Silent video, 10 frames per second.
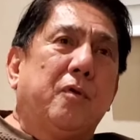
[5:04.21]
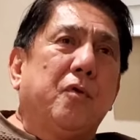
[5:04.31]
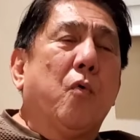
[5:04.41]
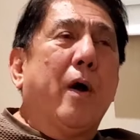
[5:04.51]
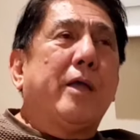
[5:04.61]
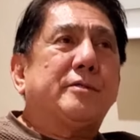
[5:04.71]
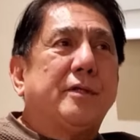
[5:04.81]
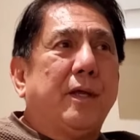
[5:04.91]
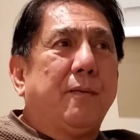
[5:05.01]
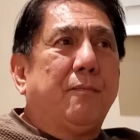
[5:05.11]

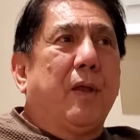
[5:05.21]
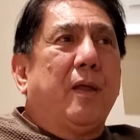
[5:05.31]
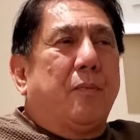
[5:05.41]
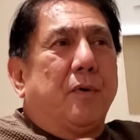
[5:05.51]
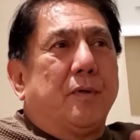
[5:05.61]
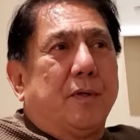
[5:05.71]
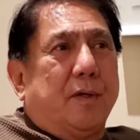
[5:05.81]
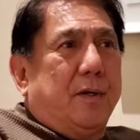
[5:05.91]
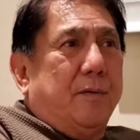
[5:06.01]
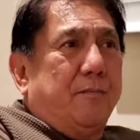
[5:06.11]
UYC, played for
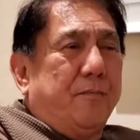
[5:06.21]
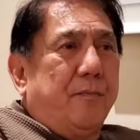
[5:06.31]
the